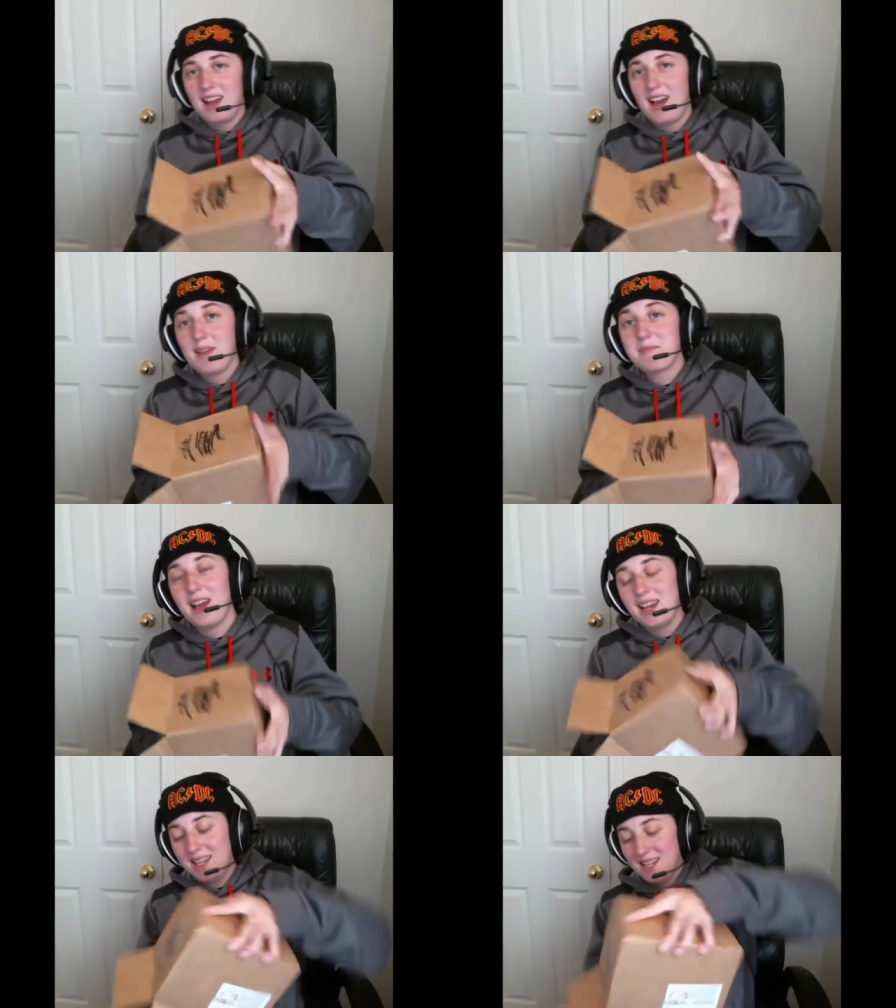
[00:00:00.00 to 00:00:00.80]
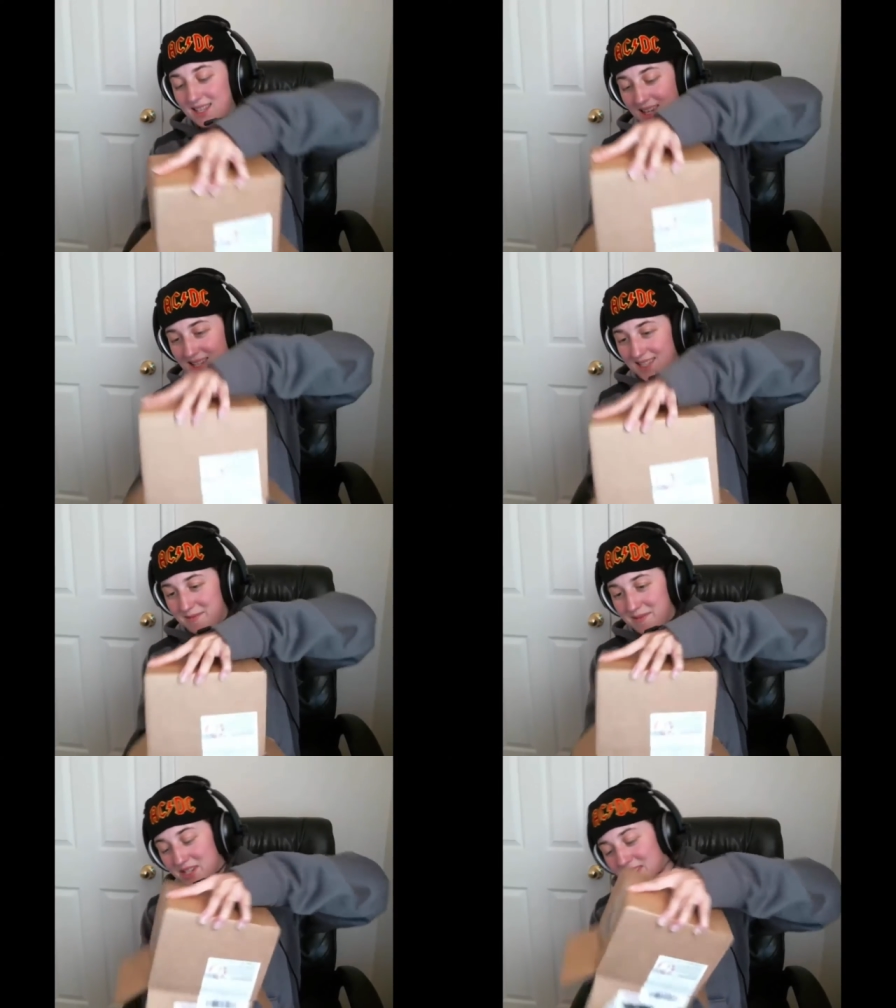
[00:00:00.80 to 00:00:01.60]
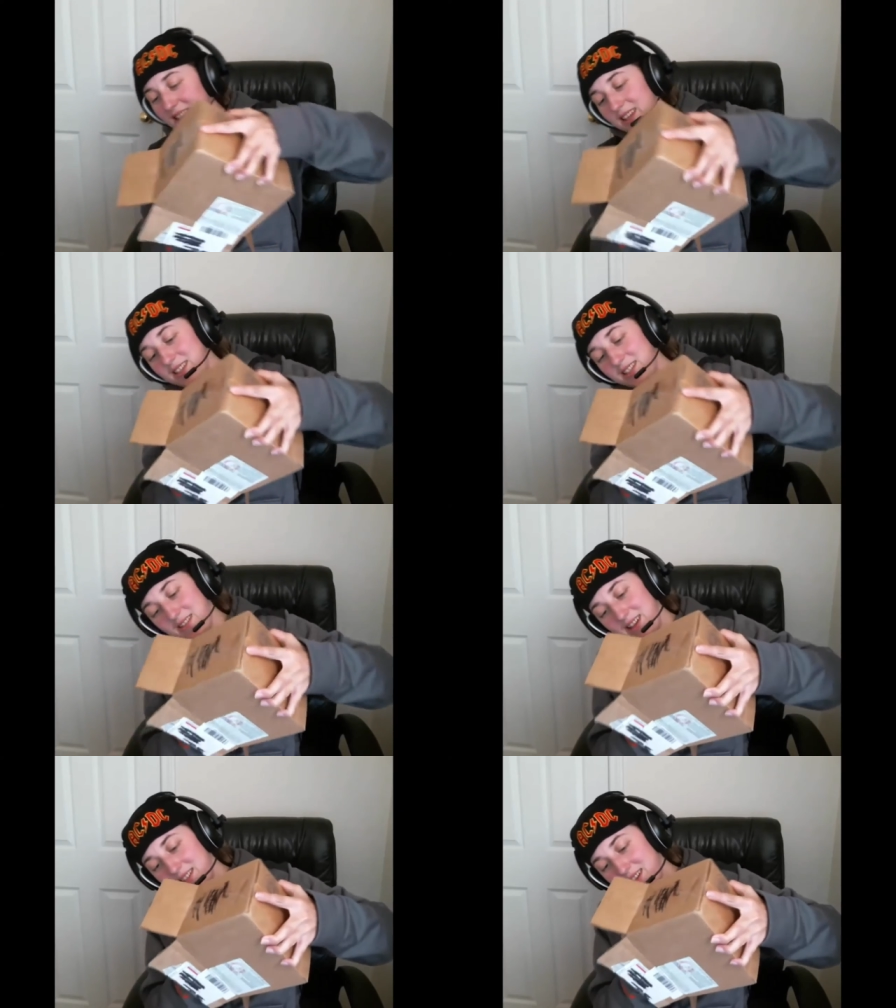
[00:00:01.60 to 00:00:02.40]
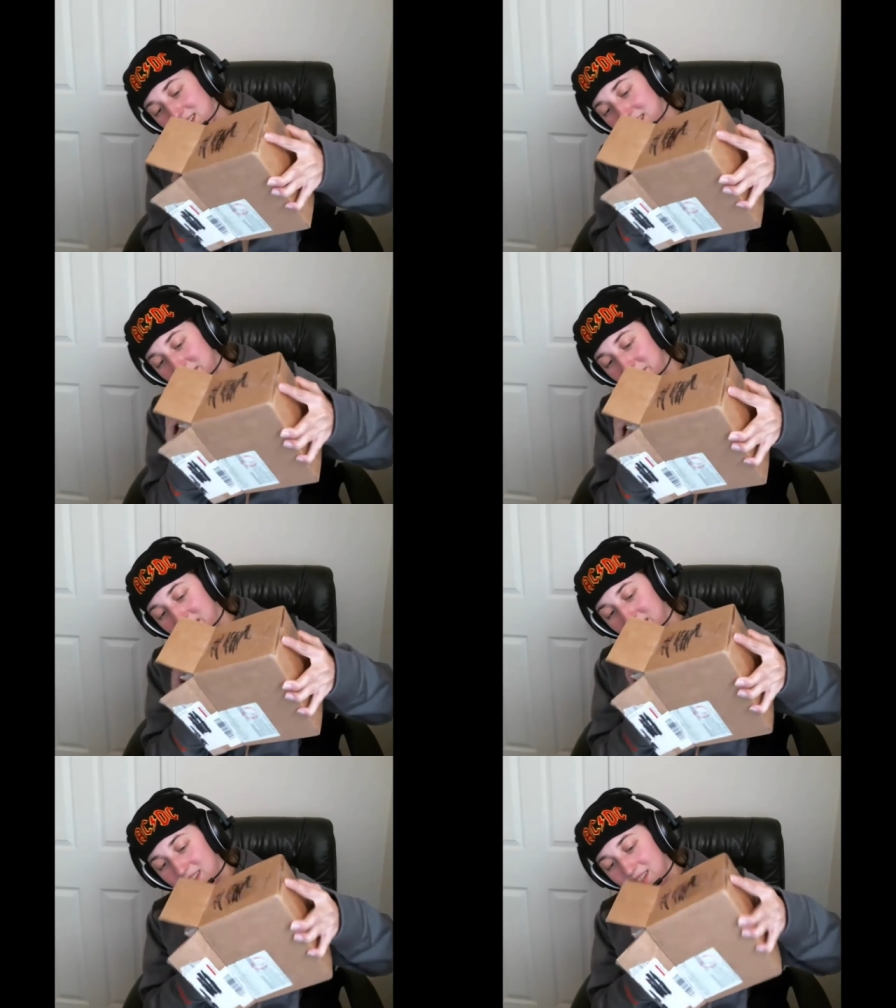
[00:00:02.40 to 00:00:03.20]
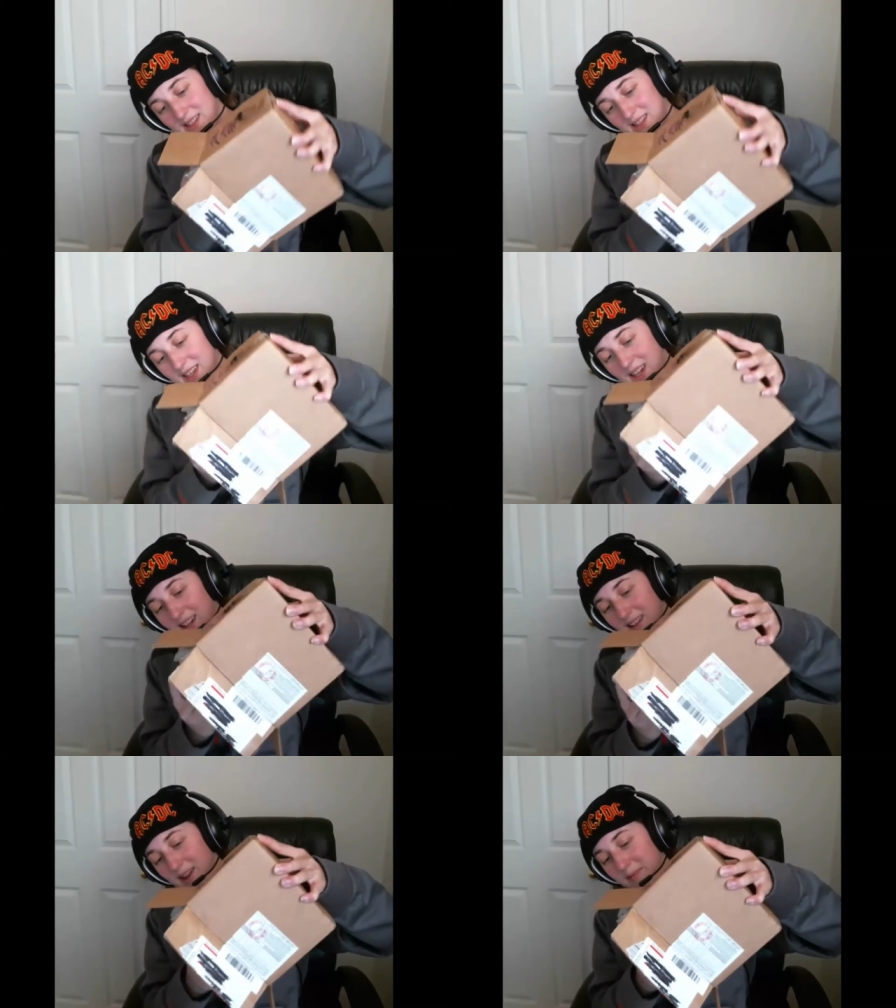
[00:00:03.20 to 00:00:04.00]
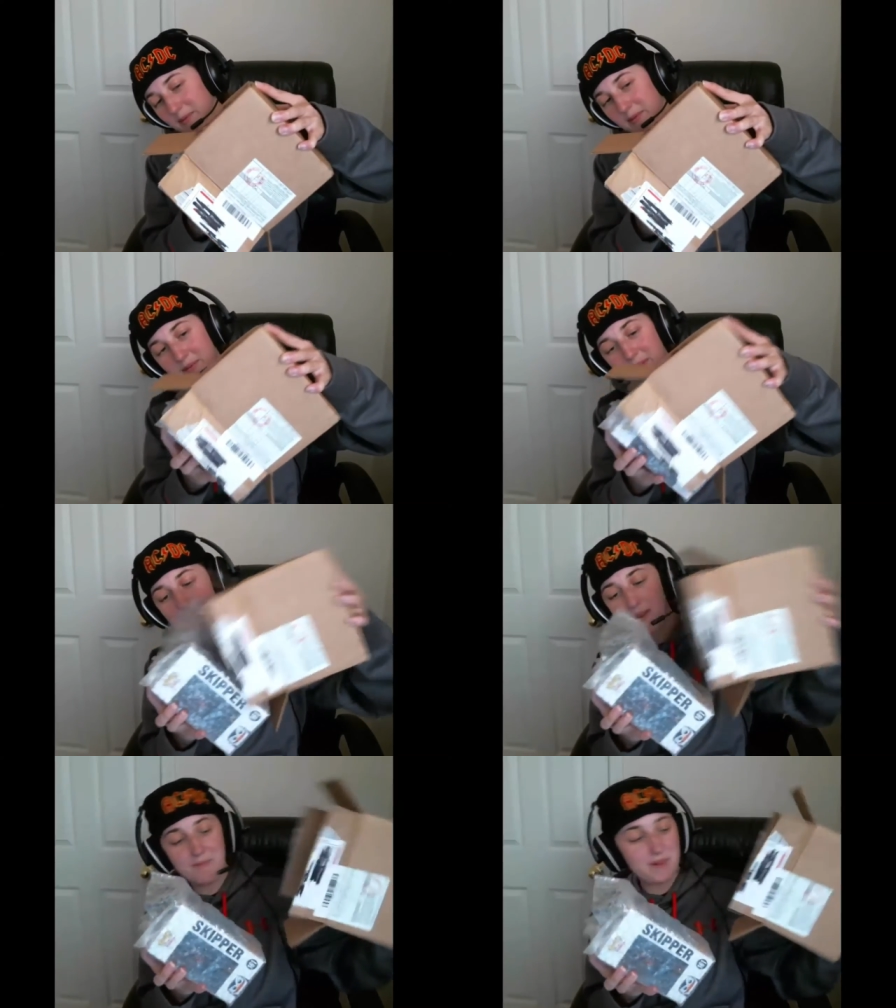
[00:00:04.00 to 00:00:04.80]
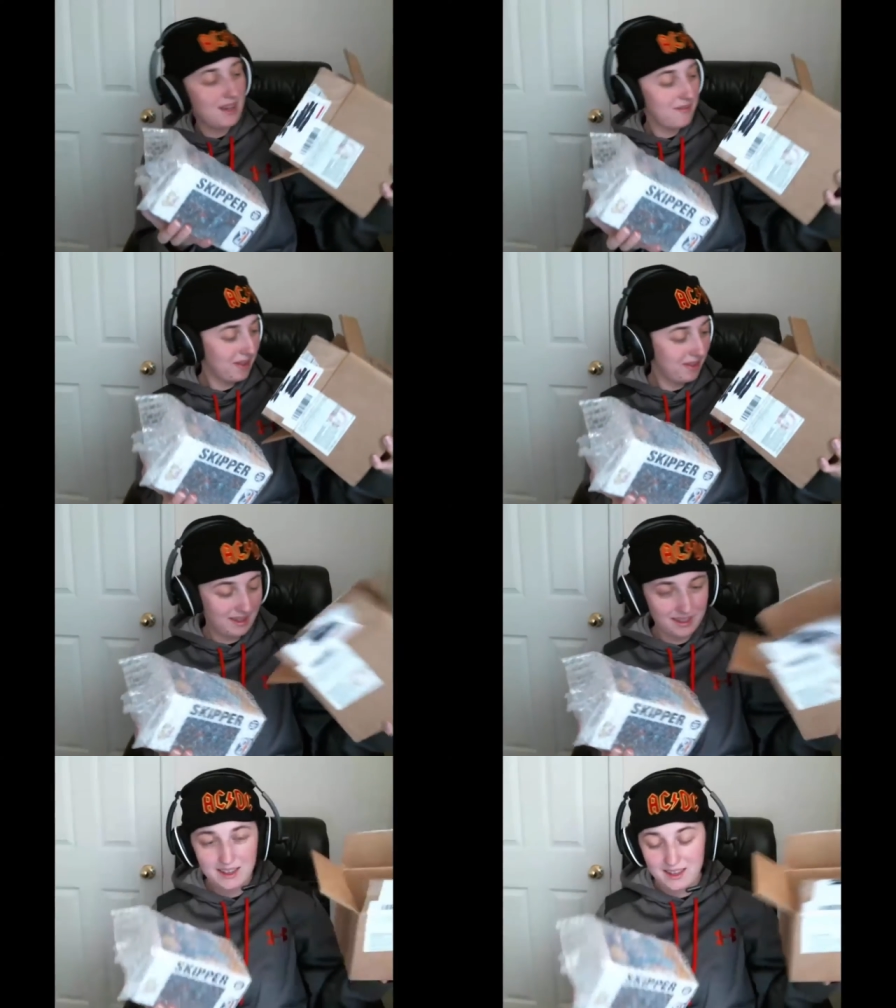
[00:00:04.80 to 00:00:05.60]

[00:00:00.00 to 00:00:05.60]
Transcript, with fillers: Um, he didn't get damaged or anything, so that's awesome. Look at wrap them in bubble wrap and everything.